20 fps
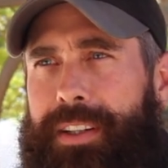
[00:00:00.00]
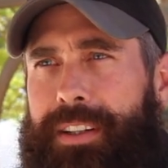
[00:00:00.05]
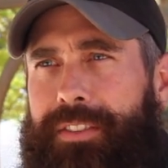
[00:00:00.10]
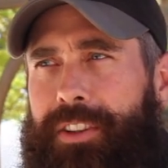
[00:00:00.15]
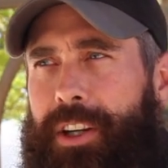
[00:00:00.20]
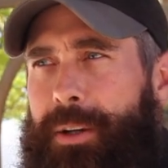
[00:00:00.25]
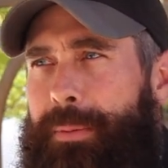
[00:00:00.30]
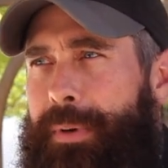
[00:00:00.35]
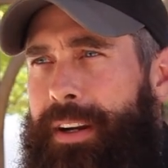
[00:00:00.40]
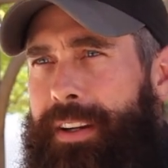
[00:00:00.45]
It's
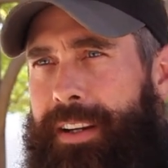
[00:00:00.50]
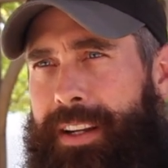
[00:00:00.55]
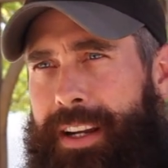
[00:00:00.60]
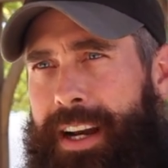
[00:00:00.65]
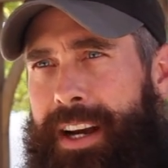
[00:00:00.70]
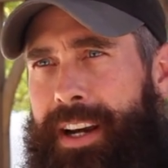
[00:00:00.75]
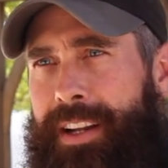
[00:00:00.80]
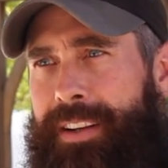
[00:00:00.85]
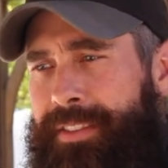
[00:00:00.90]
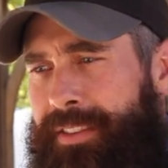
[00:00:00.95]
all about
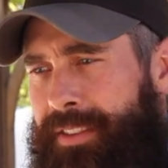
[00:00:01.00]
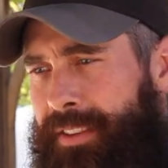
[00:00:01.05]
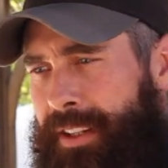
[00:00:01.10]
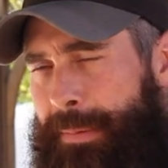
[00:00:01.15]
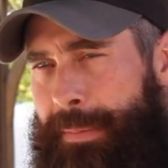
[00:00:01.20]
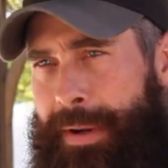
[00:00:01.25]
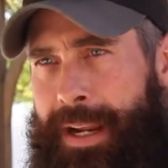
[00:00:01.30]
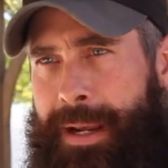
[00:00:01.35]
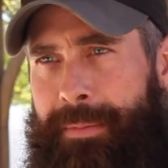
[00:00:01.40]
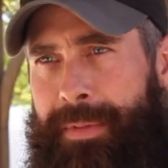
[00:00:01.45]
God's
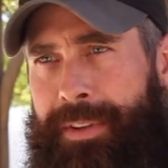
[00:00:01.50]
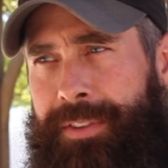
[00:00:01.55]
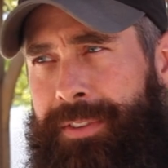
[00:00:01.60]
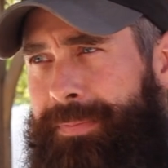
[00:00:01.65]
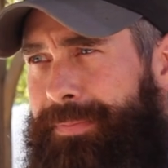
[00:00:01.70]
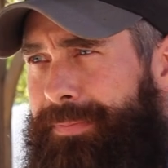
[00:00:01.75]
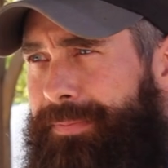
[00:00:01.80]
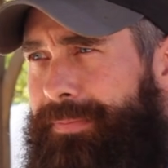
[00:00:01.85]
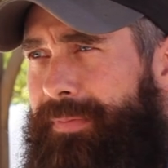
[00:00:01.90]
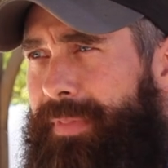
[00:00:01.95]
commandments
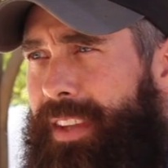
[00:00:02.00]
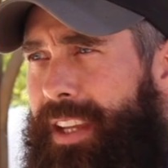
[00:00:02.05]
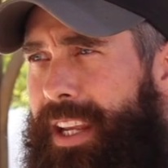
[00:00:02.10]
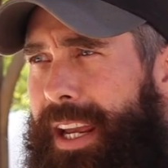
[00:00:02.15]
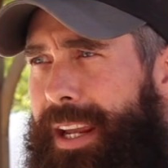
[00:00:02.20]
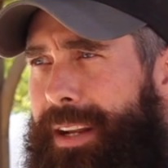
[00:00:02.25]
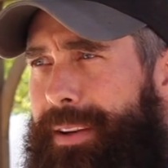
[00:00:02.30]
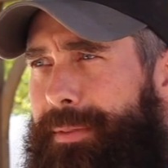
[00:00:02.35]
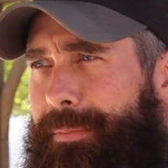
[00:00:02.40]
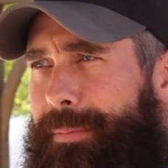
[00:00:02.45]

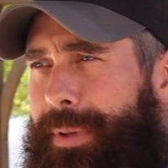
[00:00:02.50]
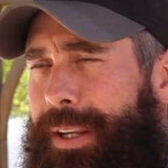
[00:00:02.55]
and